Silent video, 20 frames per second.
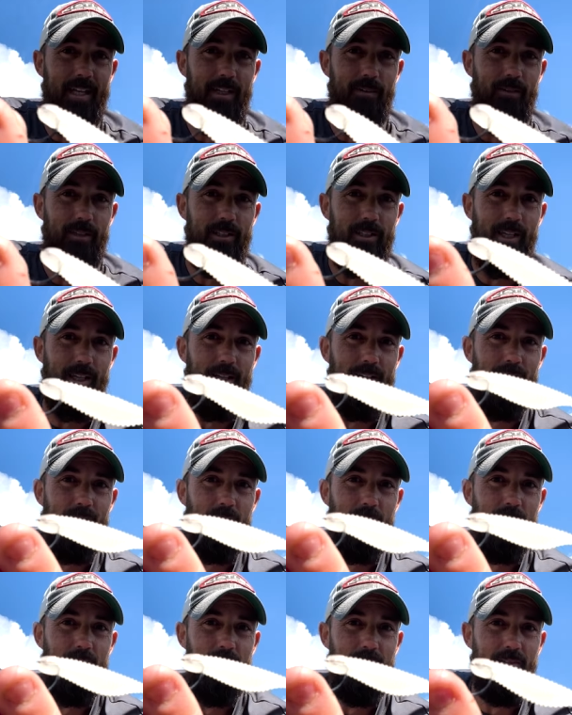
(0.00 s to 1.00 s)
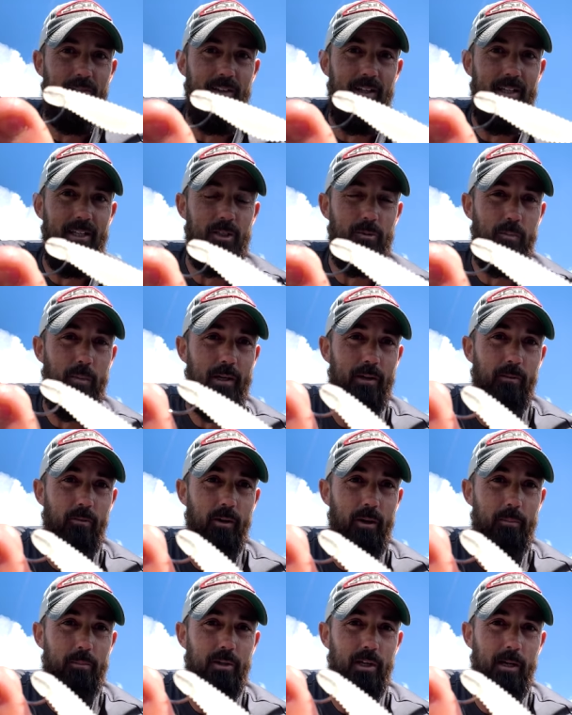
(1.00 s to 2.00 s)
even tell that it's been
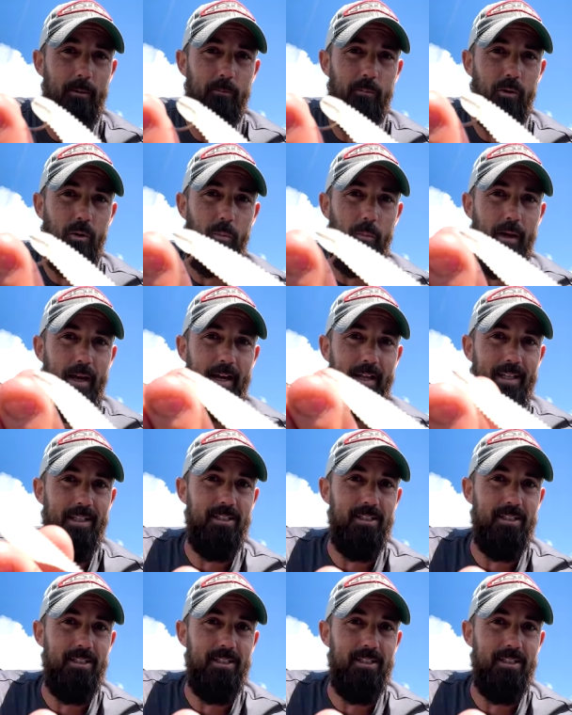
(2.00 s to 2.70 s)
ripped up real bad.